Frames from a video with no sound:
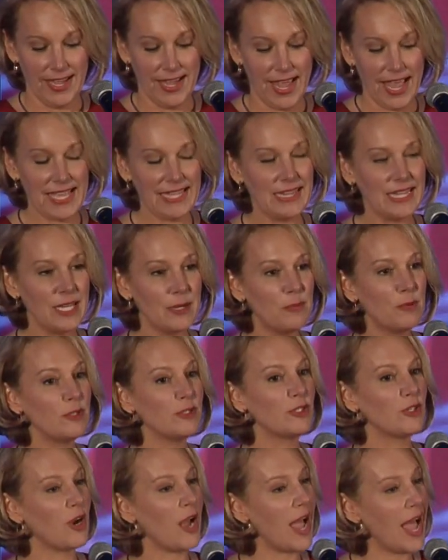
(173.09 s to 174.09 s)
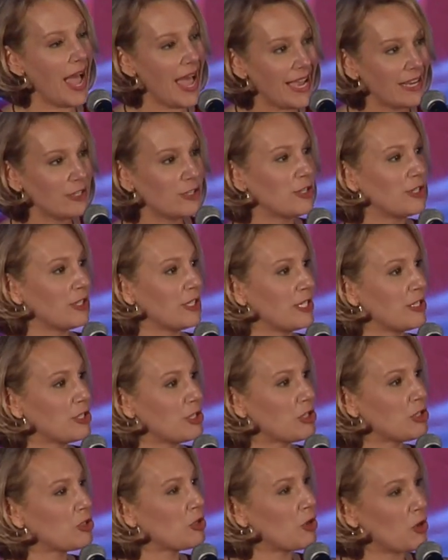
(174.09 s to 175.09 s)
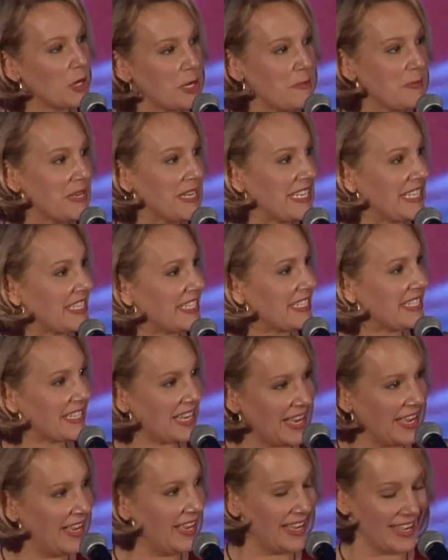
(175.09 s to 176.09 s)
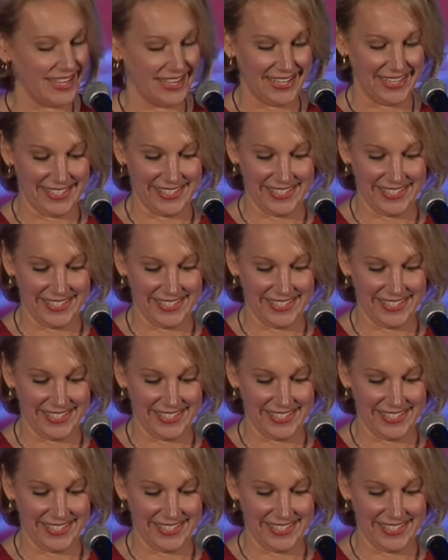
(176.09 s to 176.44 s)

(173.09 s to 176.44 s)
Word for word: And liberals are actually screaming at the sky.